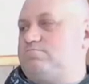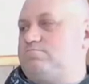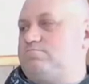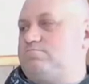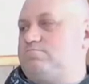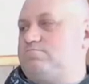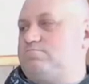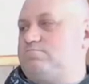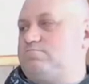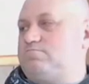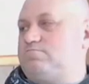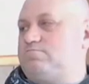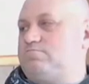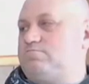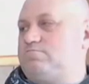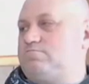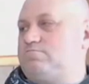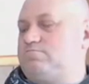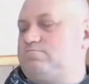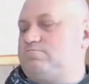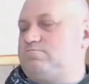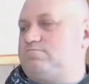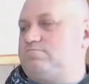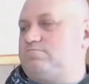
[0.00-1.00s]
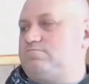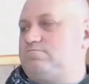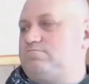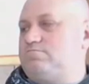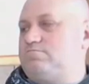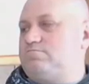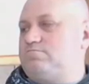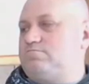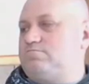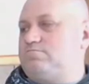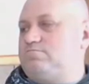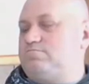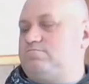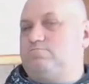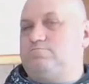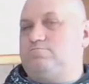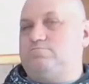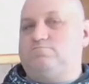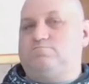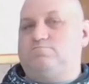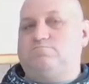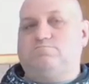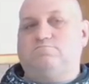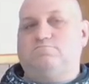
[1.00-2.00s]

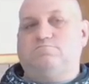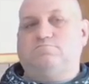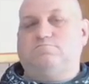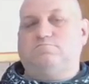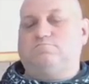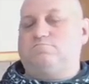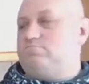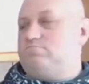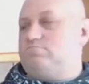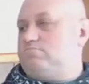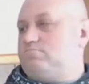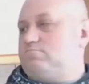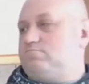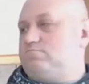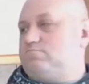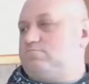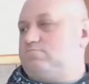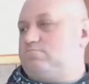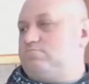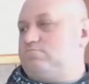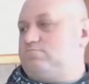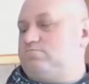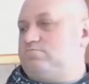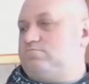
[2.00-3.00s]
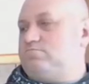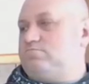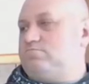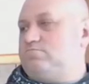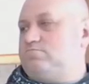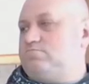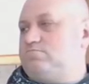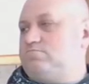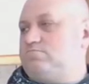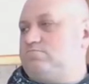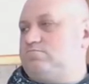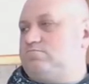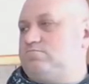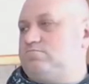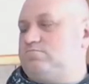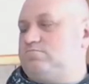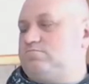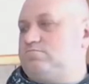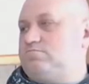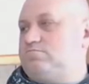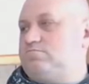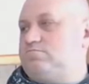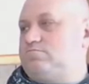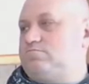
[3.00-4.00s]

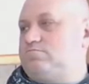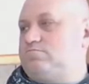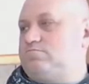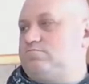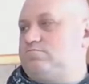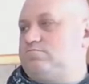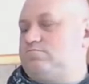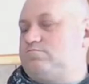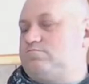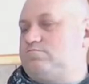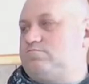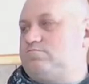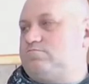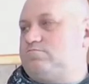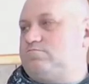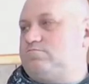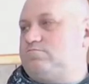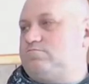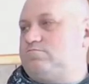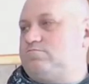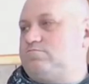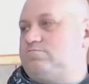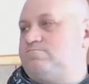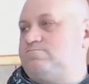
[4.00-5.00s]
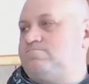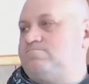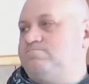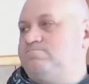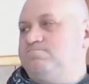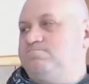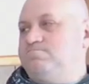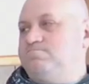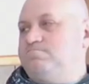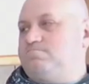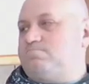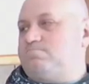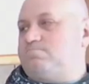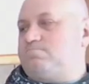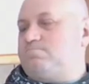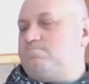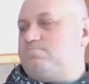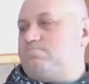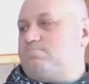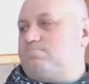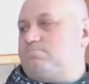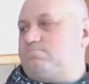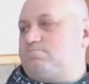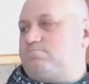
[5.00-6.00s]

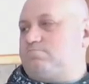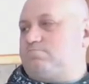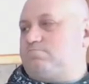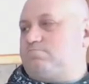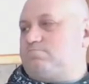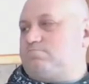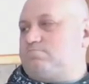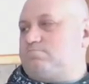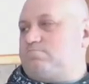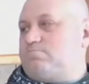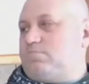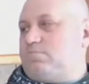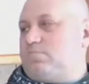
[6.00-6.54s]
The person shown says nothing.